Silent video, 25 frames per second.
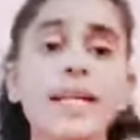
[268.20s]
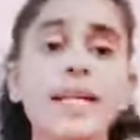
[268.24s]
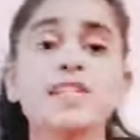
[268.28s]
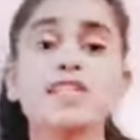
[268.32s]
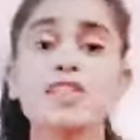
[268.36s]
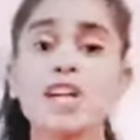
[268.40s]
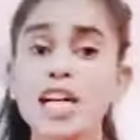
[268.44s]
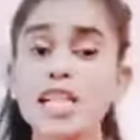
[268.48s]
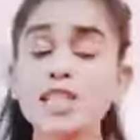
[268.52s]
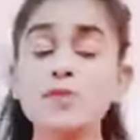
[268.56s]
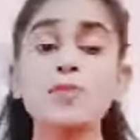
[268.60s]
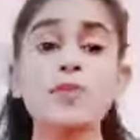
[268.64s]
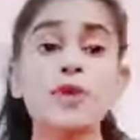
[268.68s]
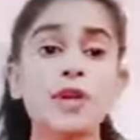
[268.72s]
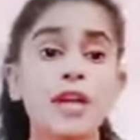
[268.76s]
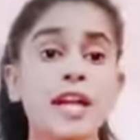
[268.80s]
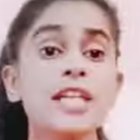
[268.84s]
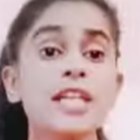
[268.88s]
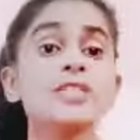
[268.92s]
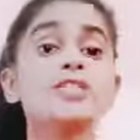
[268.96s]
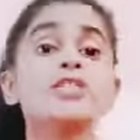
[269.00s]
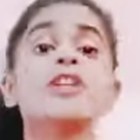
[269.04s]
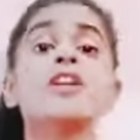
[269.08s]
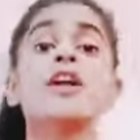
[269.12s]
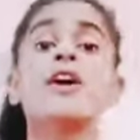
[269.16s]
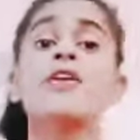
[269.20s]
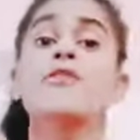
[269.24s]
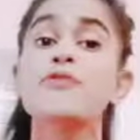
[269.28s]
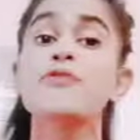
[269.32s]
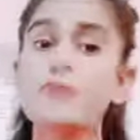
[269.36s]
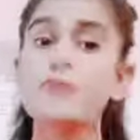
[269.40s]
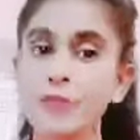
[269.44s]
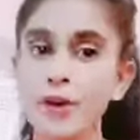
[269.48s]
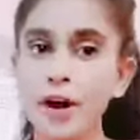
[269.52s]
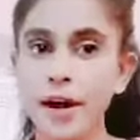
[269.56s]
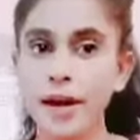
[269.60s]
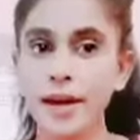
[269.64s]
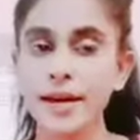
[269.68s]
transportation of
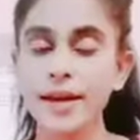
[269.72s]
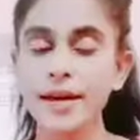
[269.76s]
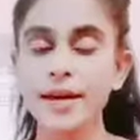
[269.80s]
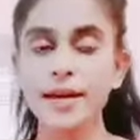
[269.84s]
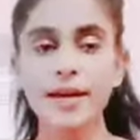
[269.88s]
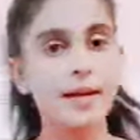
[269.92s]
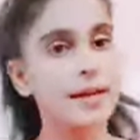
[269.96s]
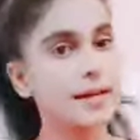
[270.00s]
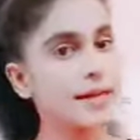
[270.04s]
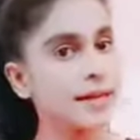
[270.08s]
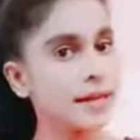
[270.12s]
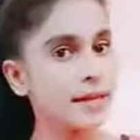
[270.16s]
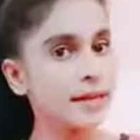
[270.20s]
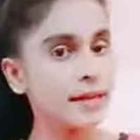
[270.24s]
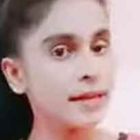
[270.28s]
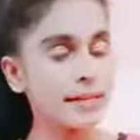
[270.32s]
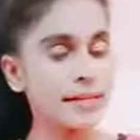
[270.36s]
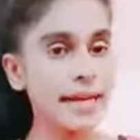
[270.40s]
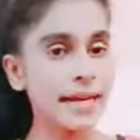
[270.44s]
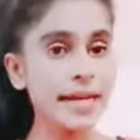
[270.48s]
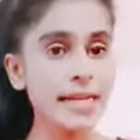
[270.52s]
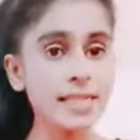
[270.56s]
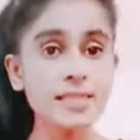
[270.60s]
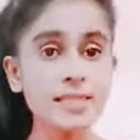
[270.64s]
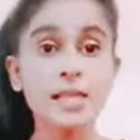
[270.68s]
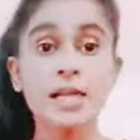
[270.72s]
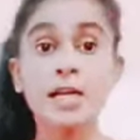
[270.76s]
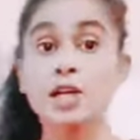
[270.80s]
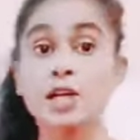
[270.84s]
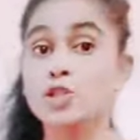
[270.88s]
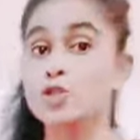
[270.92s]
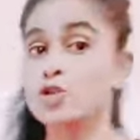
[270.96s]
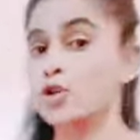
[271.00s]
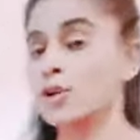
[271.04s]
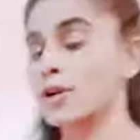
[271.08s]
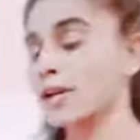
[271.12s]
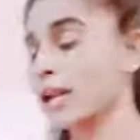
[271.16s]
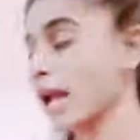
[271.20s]
food. Yes, so
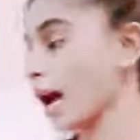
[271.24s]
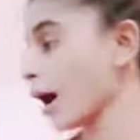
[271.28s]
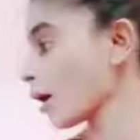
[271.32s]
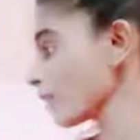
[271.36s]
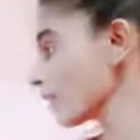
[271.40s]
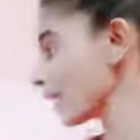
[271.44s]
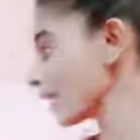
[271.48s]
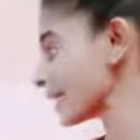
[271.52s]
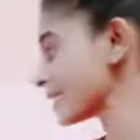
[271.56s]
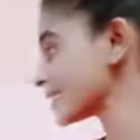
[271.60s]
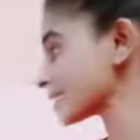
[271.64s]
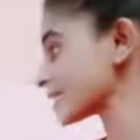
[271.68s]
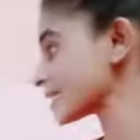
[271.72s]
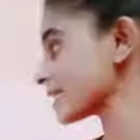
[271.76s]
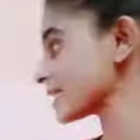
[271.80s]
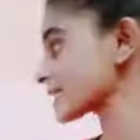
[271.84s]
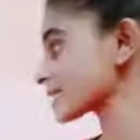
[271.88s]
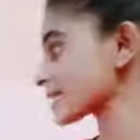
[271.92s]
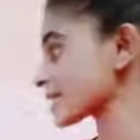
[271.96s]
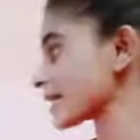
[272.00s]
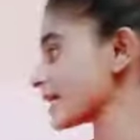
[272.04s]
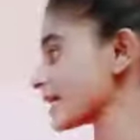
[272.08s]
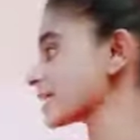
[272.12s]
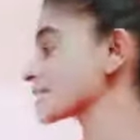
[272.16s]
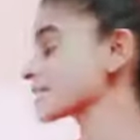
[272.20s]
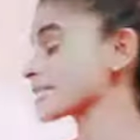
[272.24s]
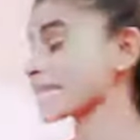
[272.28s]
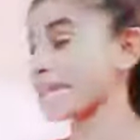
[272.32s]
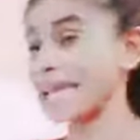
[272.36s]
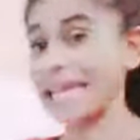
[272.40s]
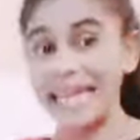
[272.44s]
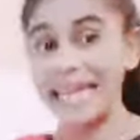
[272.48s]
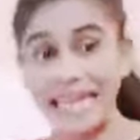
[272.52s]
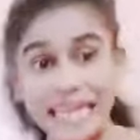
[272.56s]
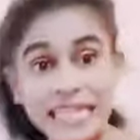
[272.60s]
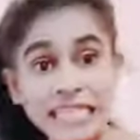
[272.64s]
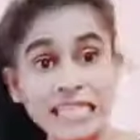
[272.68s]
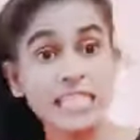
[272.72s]
now let's discuss
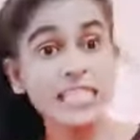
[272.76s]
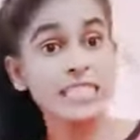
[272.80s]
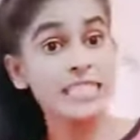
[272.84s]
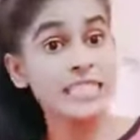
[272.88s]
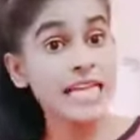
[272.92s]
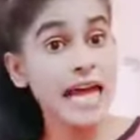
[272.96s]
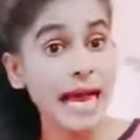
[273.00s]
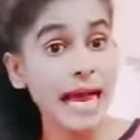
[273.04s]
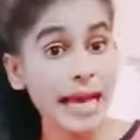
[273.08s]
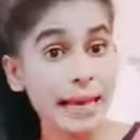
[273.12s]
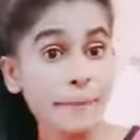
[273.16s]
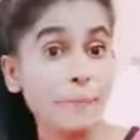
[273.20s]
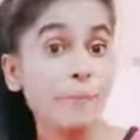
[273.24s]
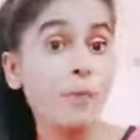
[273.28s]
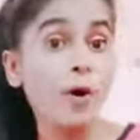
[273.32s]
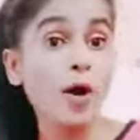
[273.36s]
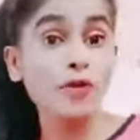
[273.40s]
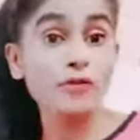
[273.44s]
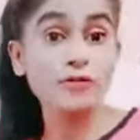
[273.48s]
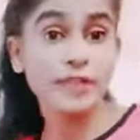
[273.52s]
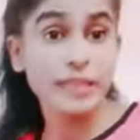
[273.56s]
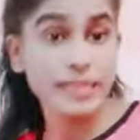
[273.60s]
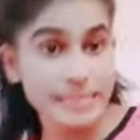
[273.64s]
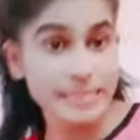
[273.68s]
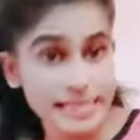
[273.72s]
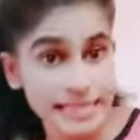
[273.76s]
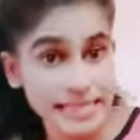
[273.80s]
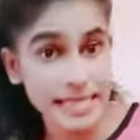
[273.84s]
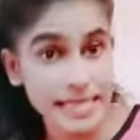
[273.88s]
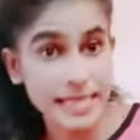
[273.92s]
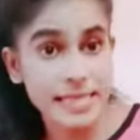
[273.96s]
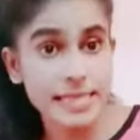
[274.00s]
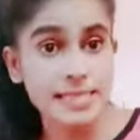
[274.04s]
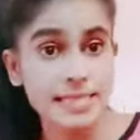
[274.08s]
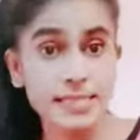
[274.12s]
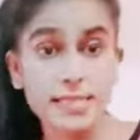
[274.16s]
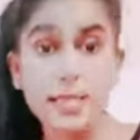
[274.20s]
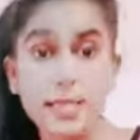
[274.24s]
each type of the
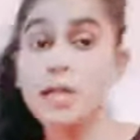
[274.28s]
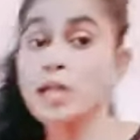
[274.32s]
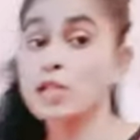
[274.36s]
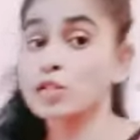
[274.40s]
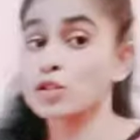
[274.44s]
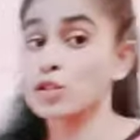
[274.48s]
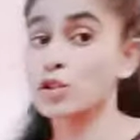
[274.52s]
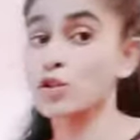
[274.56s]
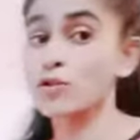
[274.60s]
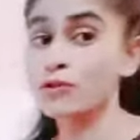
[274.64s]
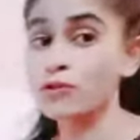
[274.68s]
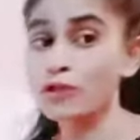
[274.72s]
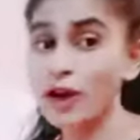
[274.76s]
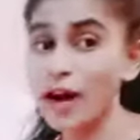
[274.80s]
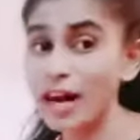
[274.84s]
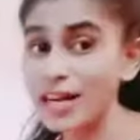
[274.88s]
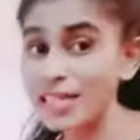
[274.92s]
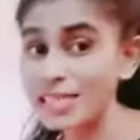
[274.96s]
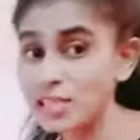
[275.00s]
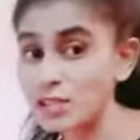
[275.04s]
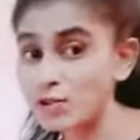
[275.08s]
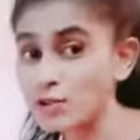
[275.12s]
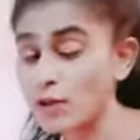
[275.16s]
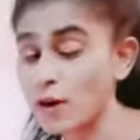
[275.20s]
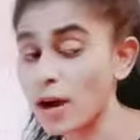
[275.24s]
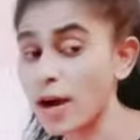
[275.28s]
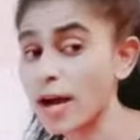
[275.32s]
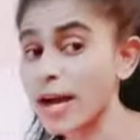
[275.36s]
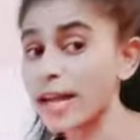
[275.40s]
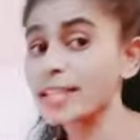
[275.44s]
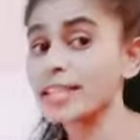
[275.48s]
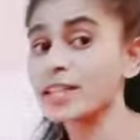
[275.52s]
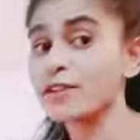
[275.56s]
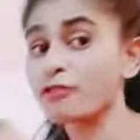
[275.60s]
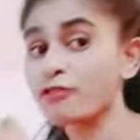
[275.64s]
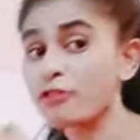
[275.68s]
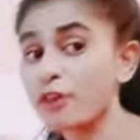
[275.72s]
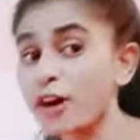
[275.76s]
cells. So the first
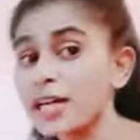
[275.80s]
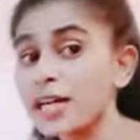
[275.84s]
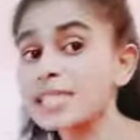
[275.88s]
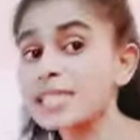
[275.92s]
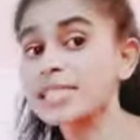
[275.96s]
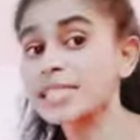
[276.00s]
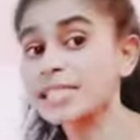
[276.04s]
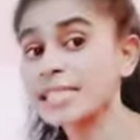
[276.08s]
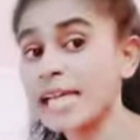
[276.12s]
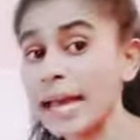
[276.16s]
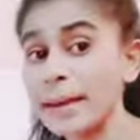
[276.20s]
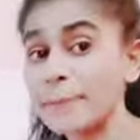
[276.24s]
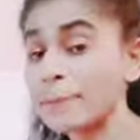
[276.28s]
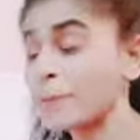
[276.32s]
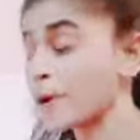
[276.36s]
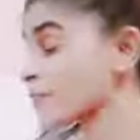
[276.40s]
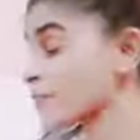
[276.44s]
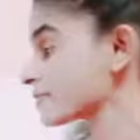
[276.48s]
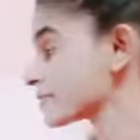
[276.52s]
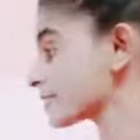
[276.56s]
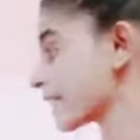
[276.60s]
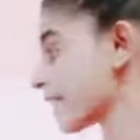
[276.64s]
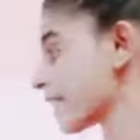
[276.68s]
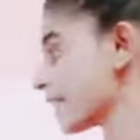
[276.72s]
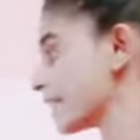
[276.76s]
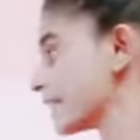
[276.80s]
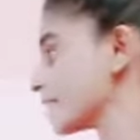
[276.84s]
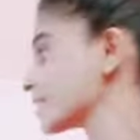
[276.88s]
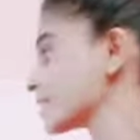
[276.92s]
type of cell is